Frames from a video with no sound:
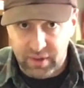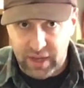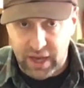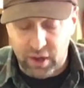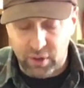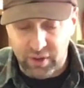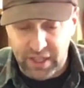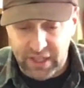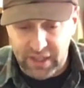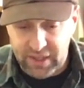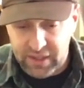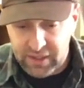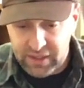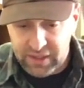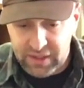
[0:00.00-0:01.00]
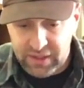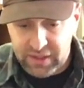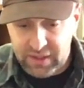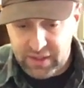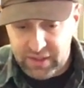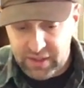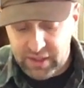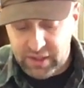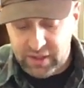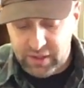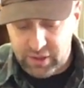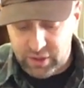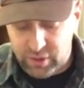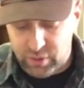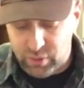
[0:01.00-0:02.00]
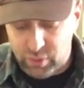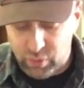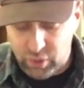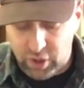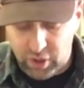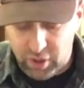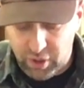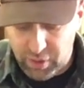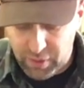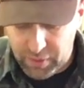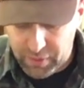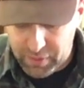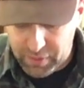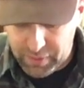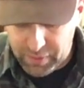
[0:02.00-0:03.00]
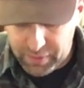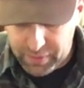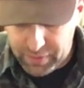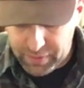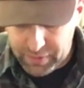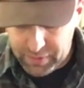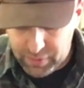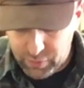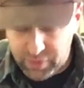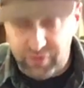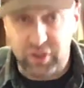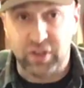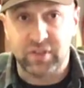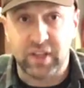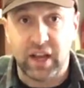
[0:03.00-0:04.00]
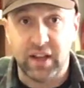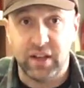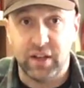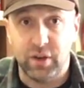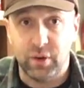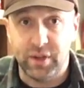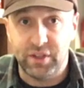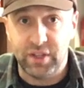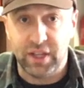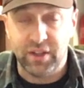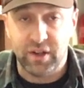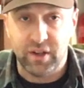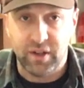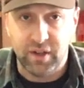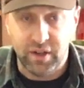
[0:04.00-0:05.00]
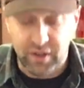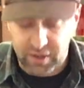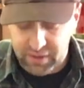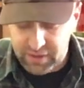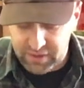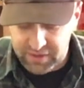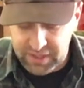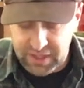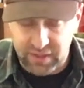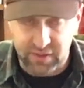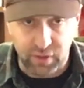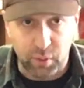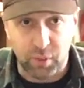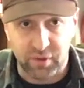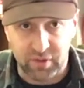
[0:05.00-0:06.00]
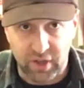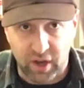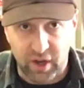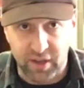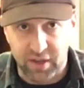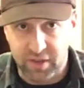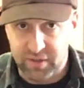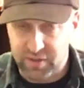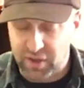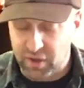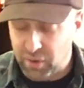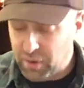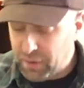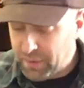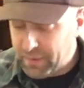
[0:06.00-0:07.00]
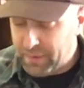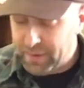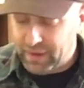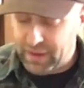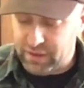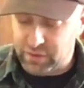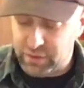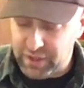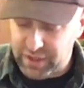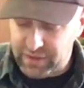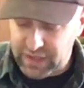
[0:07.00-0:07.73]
that, you know, we've just gotten to know each other, this tea is almost gone, so it's really